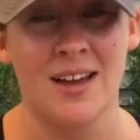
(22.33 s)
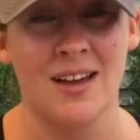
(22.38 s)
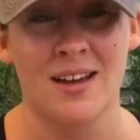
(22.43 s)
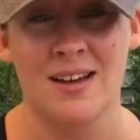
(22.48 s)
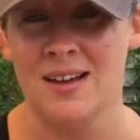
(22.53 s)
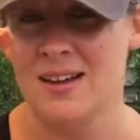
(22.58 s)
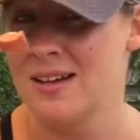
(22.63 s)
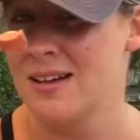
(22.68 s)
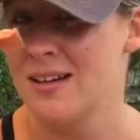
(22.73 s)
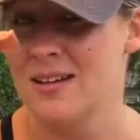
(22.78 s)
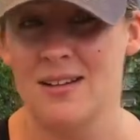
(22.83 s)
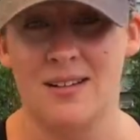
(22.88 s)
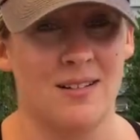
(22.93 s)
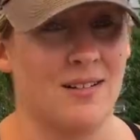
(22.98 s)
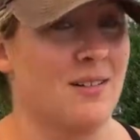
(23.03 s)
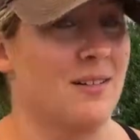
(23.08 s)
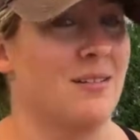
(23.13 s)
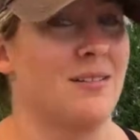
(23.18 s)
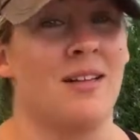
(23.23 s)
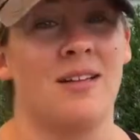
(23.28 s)
That's, perfect,
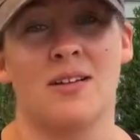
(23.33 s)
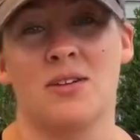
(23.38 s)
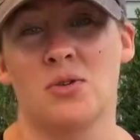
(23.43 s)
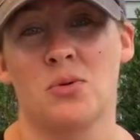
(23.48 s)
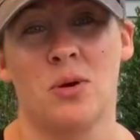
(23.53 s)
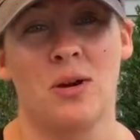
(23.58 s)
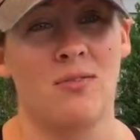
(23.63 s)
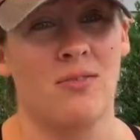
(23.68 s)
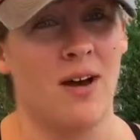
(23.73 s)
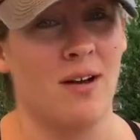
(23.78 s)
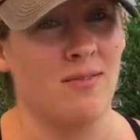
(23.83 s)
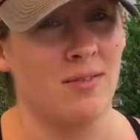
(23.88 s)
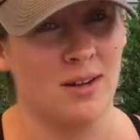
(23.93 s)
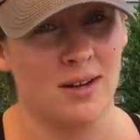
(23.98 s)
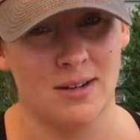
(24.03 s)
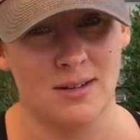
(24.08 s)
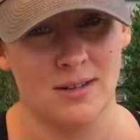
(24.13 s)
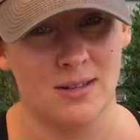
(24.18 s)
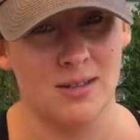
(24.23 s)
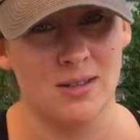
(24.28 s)
honey. Another 25
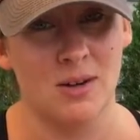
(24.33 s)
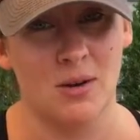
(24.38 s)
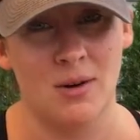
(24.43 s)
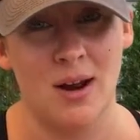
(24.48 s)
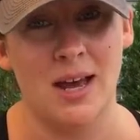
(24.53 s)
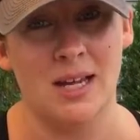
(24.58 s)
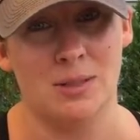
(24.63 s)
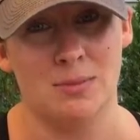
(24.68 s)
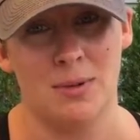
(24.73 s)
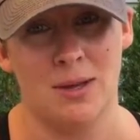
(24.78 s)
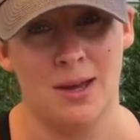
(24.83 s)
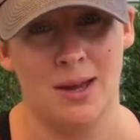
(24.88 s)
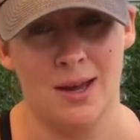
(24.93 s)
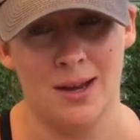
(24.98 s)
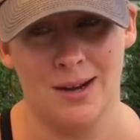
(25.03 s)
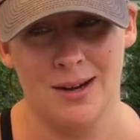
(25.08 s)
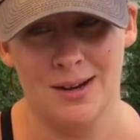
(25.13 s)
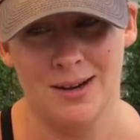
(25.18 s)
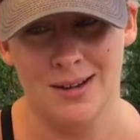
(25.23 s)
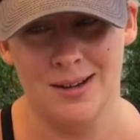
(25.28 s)
years. Don't ask me
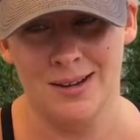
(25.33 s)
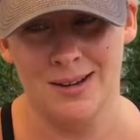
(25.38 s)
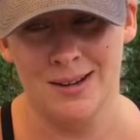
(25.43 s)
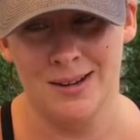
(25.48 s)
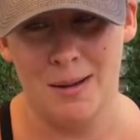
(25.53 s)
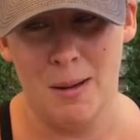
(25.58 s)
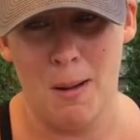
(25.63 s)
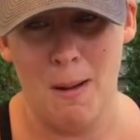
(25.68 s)
again. We'll see.